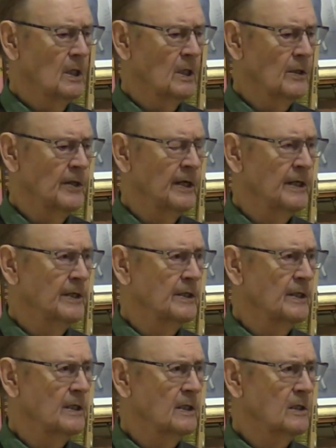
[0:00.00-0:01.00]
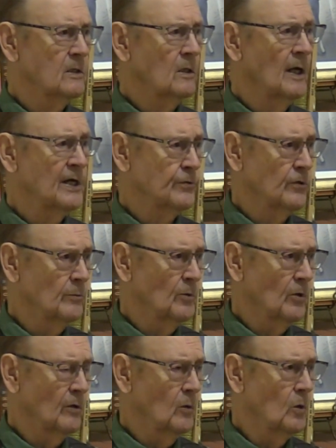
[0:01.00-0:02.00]
than uh, classroom
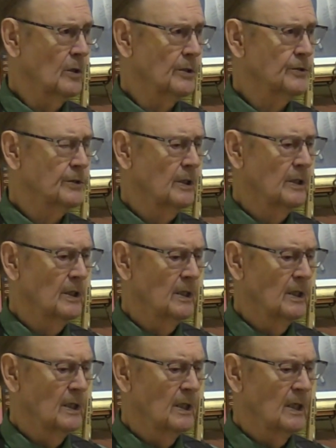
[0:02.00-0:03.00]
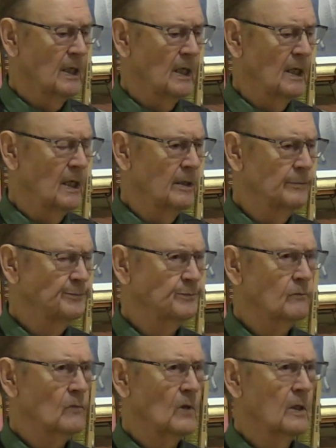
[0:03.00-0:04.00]
awards. Uh,
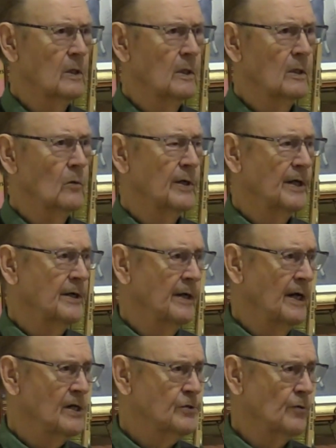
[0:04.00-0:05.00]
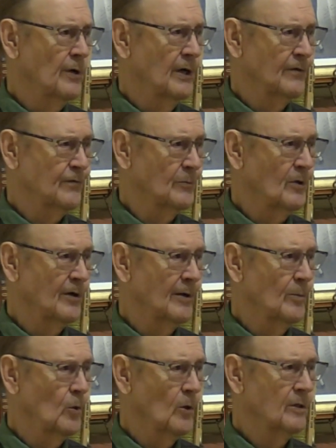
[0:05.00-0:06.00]
we had an astronaut from
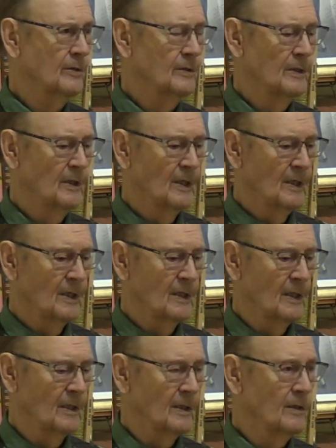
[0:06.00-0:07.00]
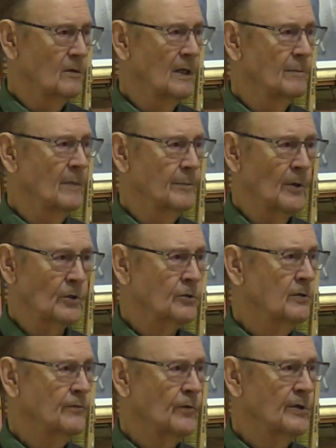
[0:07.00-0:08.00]
Claremore, uh, my personal
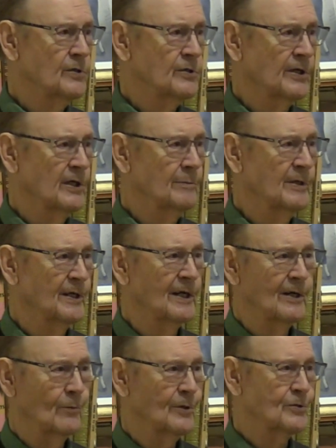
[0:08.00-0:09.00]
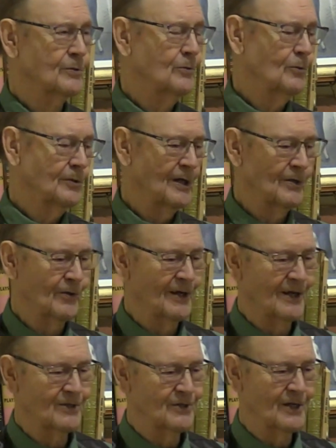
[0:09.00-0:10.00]
friend Sam, he and I went to school together out
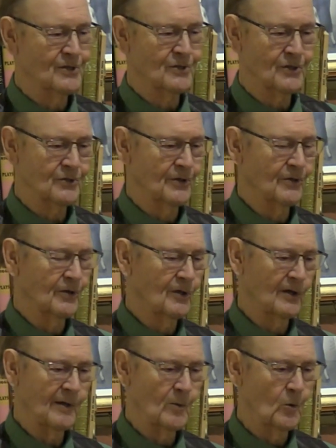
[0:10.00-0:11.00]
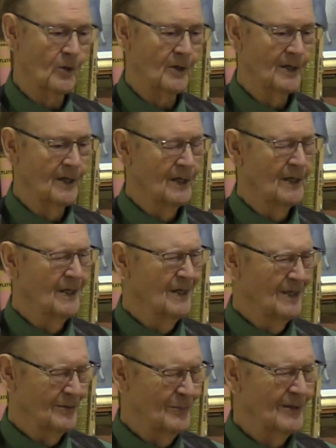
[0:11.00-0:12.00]
of Justus and here at Claremore.
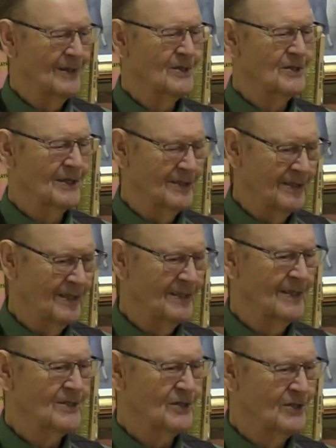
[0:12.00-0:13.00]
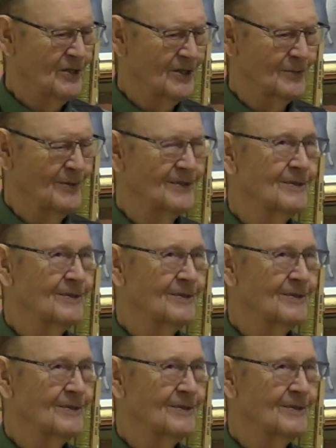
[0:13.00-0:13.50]
So I said, yeah, that's good, but